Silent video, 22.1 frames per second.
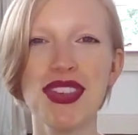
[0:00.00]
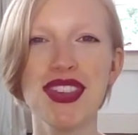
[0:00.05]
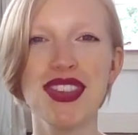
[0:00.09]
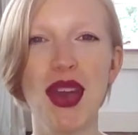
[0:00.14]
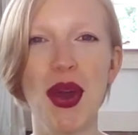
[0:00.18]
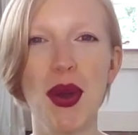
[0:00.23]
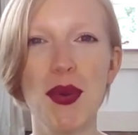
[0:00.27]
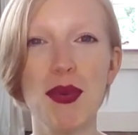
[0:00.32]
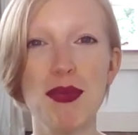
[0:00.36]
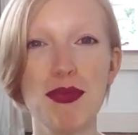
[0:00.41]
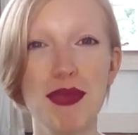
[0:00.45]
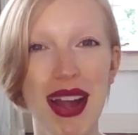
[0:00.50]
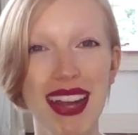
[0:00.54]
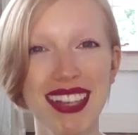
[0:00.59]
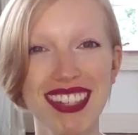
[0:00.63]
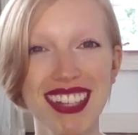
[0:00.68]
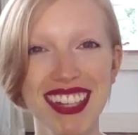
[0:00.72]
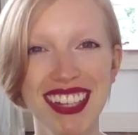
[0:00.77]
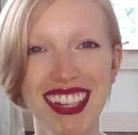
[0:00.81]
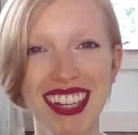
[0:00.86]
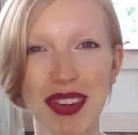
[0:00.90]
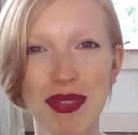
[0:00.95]
So
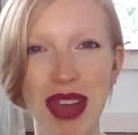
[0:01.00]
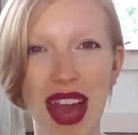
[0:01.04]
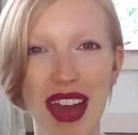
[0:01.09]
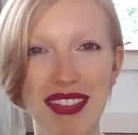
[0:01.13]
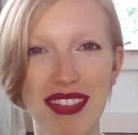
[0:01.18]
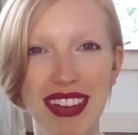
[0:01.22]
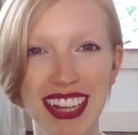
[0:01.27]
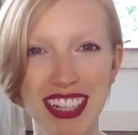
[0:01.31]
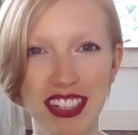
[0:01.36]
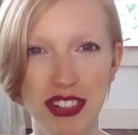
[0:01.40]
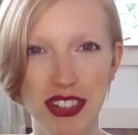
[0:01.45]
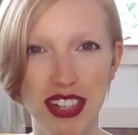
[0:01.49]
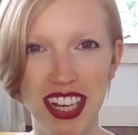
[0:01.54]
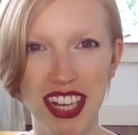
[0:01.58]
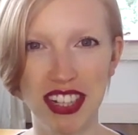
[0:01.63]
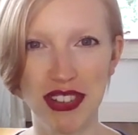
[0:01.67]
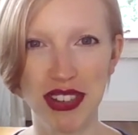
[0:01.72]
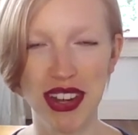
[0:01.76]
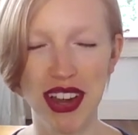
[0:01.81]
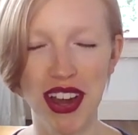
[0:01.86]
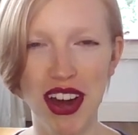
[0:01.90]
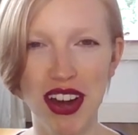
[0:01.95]
presently we have an
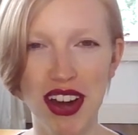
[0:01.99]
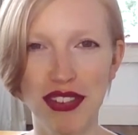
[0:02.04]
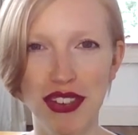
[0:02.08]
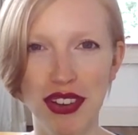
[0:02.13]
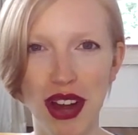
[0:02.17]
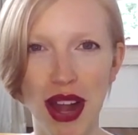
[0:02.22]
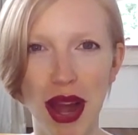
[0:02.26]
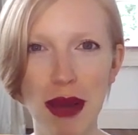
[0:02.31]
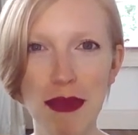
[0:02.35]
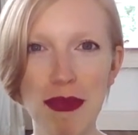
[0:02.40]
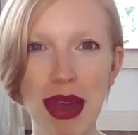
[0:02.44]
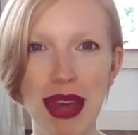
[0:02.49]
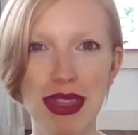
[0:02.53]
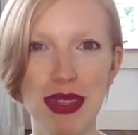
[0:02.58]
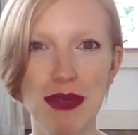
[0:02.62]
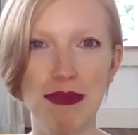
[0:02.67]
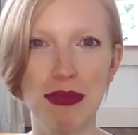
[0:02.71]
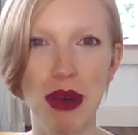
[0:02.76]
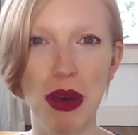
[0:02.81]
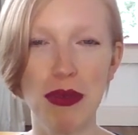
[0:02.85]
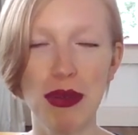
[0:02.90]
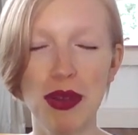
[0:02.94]
introductory offer up at
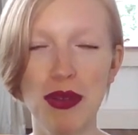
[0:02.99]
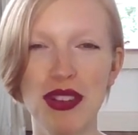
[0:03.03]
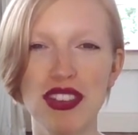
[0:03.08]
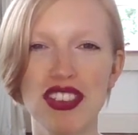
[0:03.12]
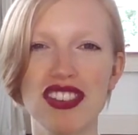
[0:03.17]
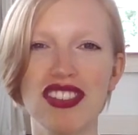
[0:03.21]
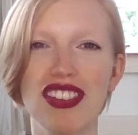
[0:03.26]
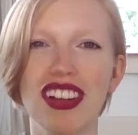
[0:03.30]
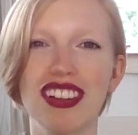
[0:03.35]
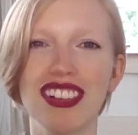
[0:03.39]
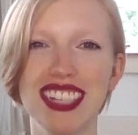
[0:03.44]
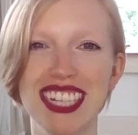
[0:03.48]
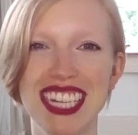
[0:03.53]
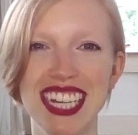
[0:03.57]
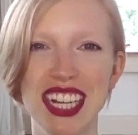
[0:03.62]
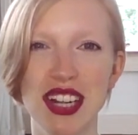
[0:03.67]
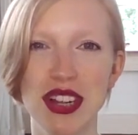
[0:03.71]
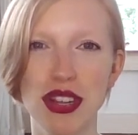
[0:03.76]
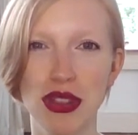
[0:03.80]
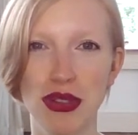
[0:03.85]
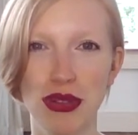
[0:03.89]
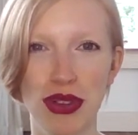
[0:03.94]
the moment, which is our
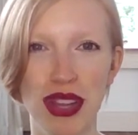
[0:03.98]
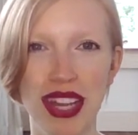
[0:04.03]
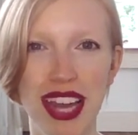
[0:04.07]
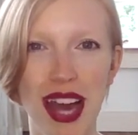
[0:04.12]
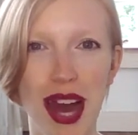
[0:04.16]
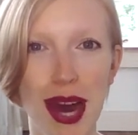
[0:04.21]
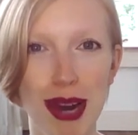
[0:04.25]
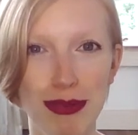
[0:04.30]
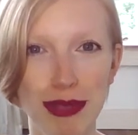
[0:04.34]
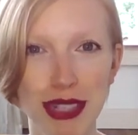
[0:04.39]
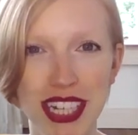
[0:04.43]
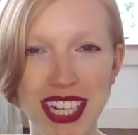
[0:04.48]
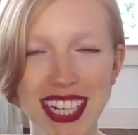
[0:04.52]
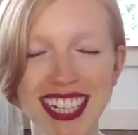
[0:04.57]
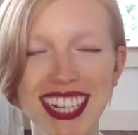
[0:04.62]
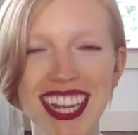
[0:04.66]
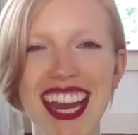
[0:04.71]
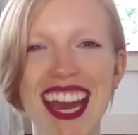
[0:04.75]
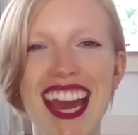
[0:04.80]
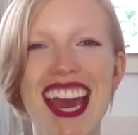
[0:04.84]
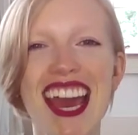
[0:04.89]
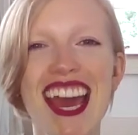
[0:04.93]
tier three
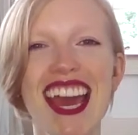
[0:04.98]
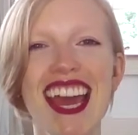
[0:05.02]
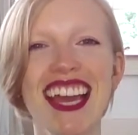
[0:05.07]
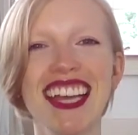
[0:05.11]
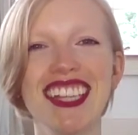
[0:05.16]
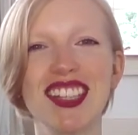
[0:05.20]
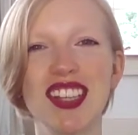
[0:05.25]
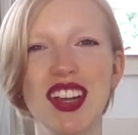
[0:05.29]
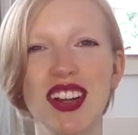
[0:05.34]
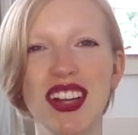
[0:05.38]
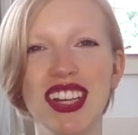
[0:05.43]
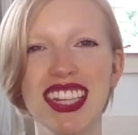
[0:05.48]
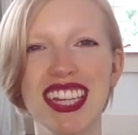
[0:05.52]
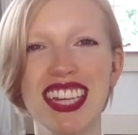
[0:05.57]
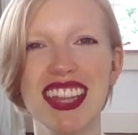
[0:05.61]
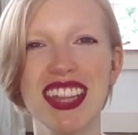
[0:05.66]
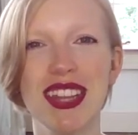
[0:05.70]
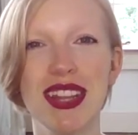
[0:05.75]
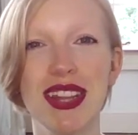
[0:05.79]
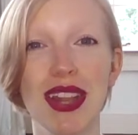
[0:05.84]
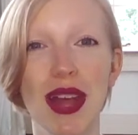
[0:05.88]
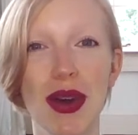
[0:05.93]
option. It's currently
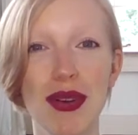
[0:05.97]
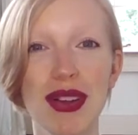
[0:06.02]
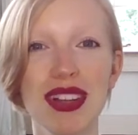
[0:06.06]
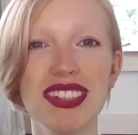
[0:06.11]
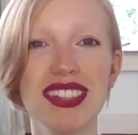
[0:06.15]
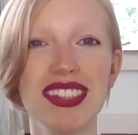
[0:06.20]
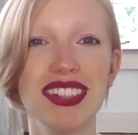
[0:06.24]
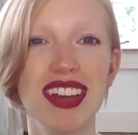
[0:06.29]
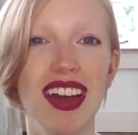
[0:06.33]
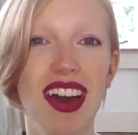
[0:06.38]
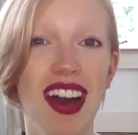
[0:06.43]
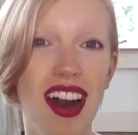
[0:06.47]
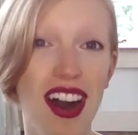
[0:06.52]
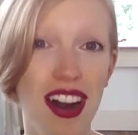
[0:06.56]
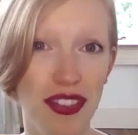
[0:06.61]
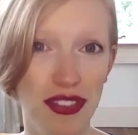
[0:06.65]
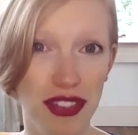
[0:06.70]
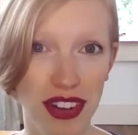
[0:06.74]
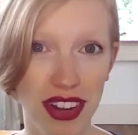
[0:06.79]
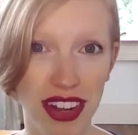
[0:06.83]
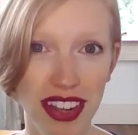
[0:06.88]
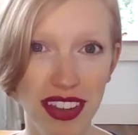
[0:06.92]
the lowest
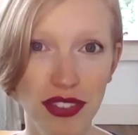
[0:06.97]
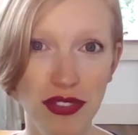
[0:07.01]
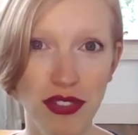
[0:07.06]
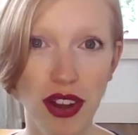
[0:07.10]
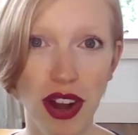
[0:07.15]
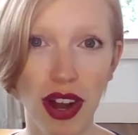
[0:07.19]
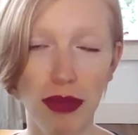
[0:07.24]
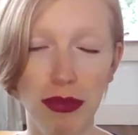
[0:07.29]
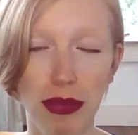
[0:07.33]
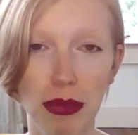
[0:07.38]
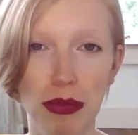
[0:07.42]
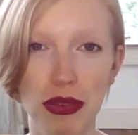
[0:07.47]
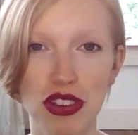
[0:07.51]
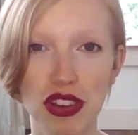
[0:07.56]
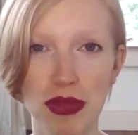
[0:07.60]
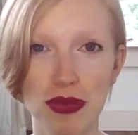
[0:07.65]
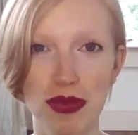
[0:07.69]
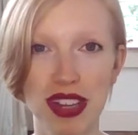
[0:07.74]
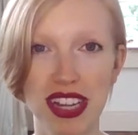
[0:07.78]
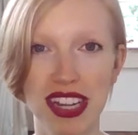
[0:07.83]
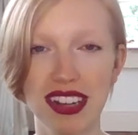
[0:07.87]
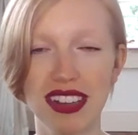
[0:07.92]
offering for our
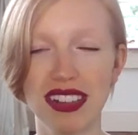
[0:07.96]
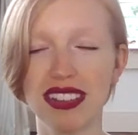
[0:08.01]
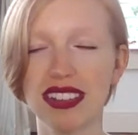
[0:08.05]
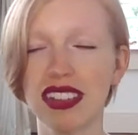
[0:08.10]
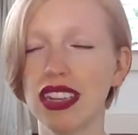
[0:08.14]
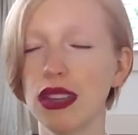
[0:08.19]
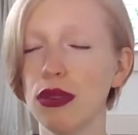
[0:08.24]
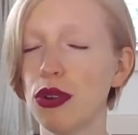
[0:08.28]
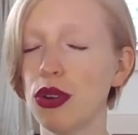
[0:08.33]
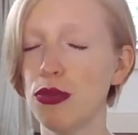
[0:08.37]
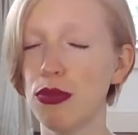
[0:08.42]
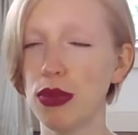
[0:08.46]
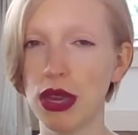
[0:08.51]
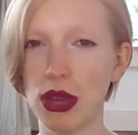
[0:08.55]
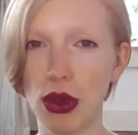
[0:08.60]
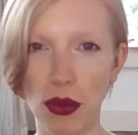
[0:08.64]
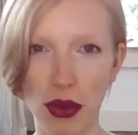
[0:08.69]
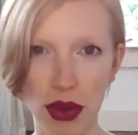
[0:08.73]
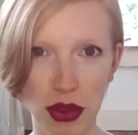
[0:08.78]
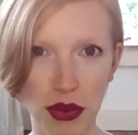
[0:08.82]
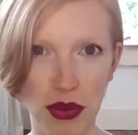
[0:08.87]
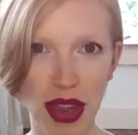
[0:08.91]
membership tiers and it will be
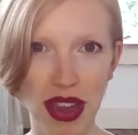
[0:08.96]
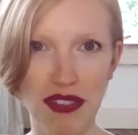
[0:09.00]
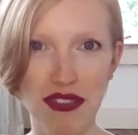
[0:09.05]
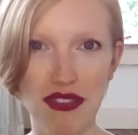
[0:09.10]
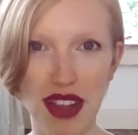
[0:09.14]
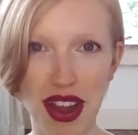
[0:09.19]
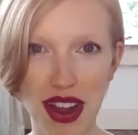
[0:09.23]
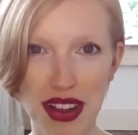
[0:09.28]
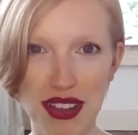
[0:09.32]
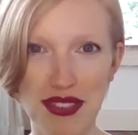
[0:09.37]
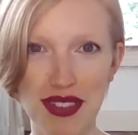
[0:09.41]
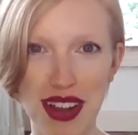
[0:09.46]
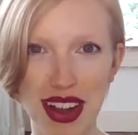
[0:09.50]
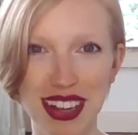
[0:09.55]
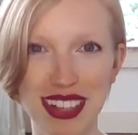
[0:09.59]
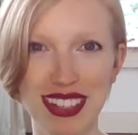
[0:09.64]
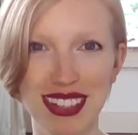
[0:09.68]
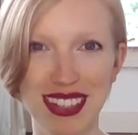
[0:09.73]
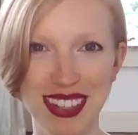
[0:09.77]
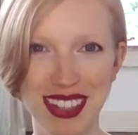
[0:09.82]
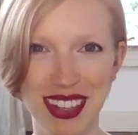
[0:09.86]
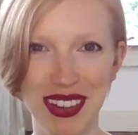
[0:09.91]
going away very,
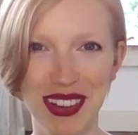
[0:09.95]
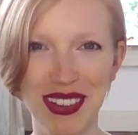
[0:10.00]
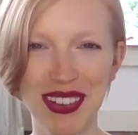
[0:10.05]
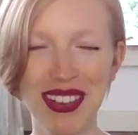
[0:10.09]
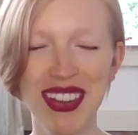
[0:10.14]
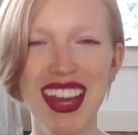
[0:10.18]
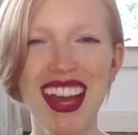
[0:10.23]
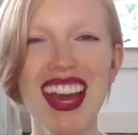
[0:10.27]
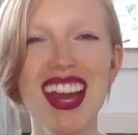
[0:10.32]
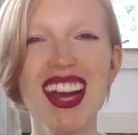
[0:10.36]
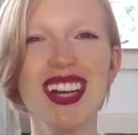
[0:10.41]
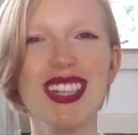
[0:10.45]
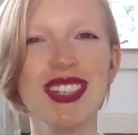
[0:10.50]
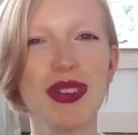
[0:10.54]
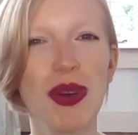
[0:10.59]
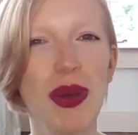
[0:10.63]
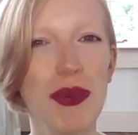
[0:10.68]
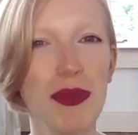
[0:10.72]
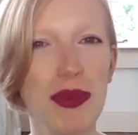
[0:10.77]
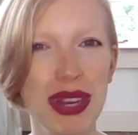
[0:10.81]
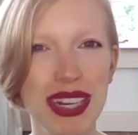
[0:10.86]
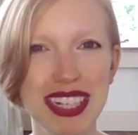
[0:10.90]
very soon. So
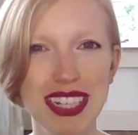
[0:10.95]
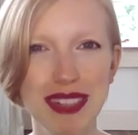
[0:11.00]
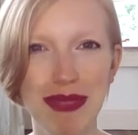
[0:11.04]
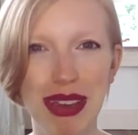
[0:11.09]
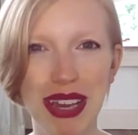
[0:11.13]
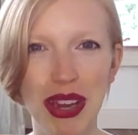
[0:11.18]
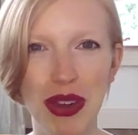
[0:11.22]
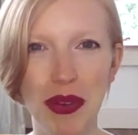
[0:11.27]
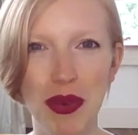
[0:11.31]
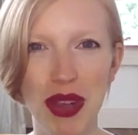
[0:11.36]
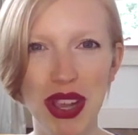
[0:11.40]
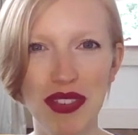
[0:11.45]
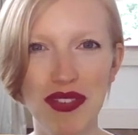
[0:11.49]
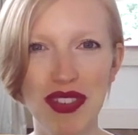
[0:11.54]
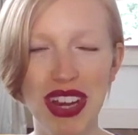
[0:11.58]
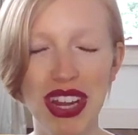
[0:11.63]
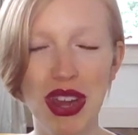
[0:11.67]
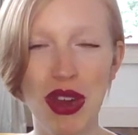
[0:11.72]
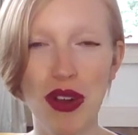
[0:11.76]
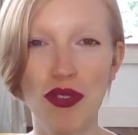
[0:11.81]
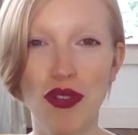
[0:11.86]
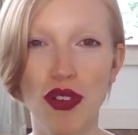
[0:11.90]
I wanted to make a quick
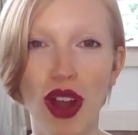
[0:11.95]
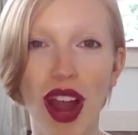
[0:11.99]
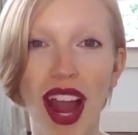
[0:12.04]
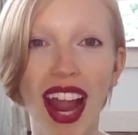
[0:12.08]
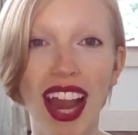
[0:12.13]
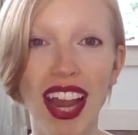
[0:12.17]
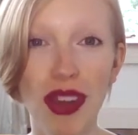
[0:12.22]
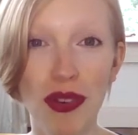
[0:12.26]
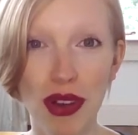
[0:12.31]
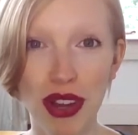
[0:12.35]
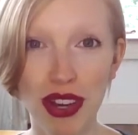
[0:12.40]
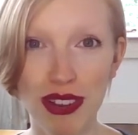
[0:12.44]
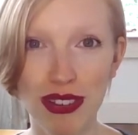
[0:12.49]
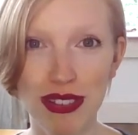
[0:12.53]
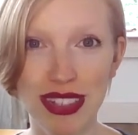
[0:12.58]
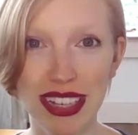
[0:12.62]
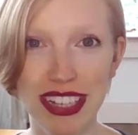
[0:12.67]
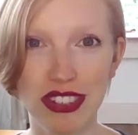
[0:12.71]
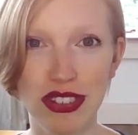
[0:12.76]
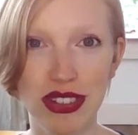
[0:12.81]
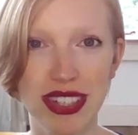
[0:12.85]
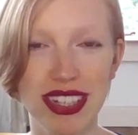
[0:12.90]
video for anyone who's
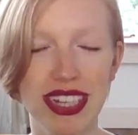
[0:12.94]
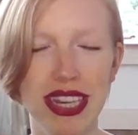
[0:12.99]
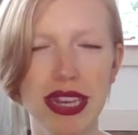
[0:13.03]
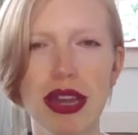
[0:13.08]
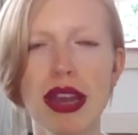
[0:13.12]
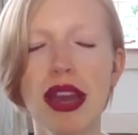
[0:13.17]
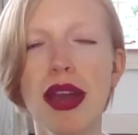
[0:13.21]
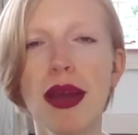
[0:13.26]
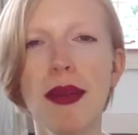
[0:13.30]
interested.